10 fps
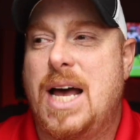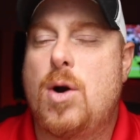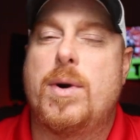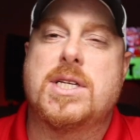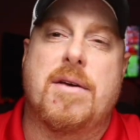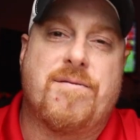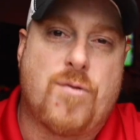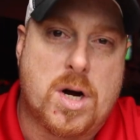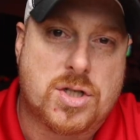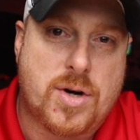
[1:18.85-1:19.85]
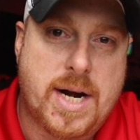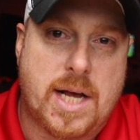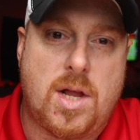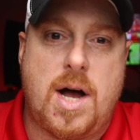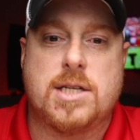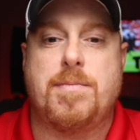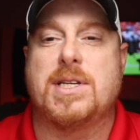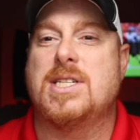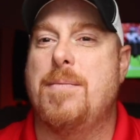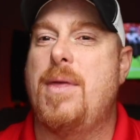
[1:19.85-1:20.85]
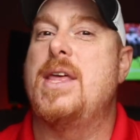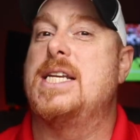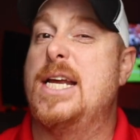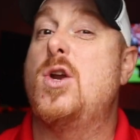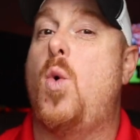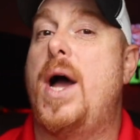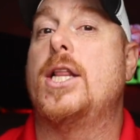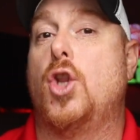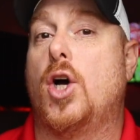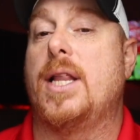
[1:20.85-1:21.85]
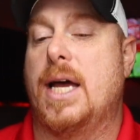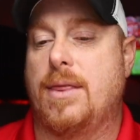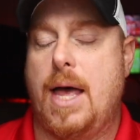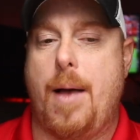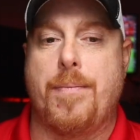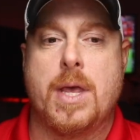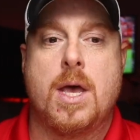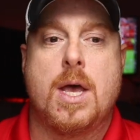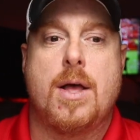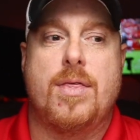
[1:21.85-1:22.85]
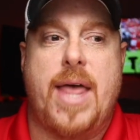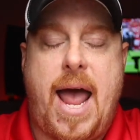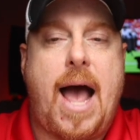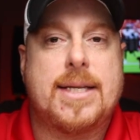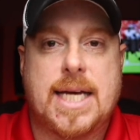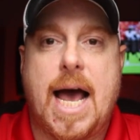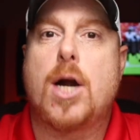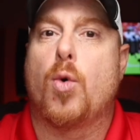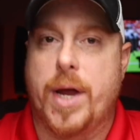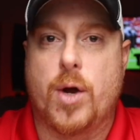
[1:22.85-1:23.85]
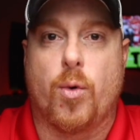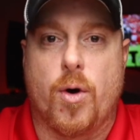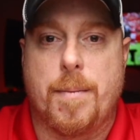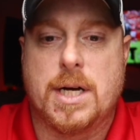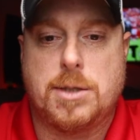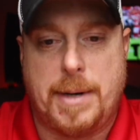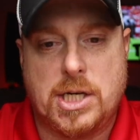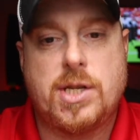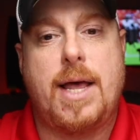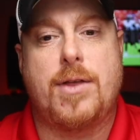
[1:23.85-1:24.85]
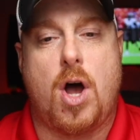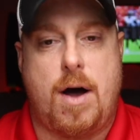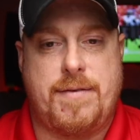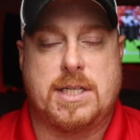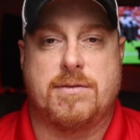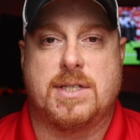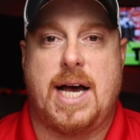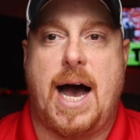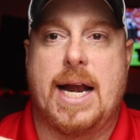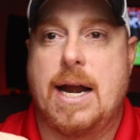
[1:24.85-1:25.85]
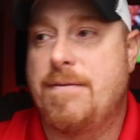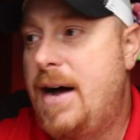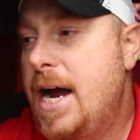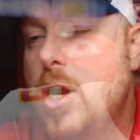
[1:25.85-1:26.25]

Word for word: I don't want to say frustrating loss, but something that didn't quite look like them, they have to kind of regroup, especially on the offensive side. And if I